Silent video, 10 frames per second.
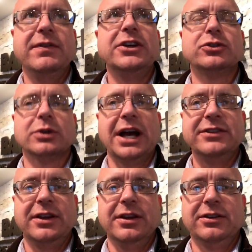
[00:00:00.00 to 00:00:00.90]

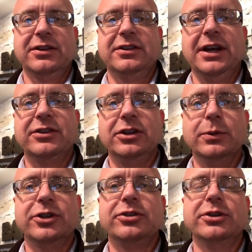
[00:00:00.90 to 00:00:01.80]
visualizing the success that you
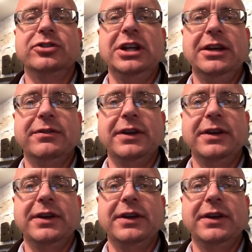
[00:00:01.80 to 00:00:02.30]
wish to achieve,